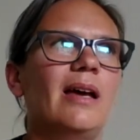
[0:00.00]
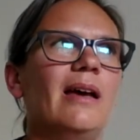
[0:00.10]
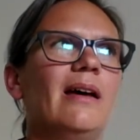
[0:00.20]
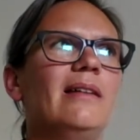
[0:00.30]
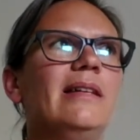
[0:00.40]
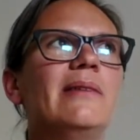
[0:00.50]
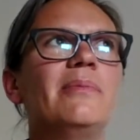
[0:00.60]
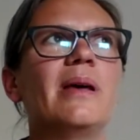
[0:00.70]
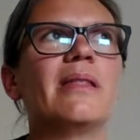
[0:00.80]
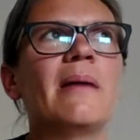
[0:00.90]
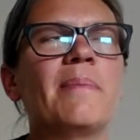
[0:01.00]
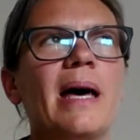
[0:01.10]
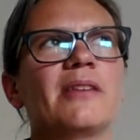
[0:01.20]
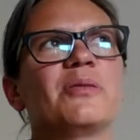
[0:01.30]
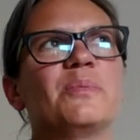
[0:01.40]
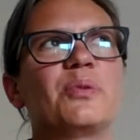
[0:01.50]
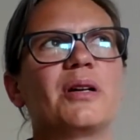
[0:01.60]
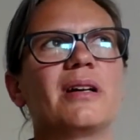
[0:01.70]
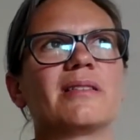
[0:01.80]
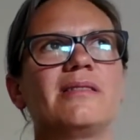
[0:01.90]
live with, and pass on
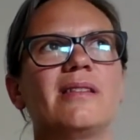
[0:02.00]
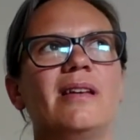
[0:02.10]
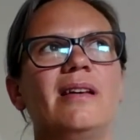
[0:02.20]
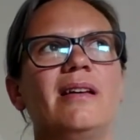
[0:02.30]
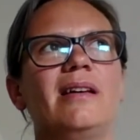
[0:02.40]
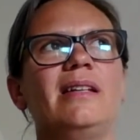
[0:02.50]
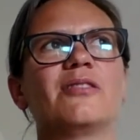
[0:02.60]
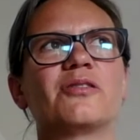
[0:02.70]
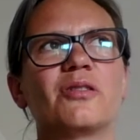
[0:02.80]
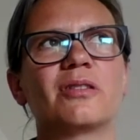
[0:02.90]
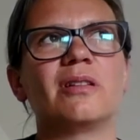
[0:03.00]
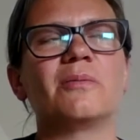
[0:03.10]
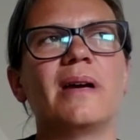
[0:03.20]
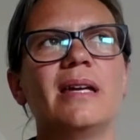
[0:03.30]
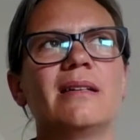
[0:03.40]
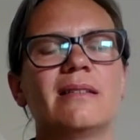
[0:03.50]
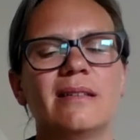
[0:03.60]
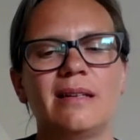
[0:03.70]
products in a circular way,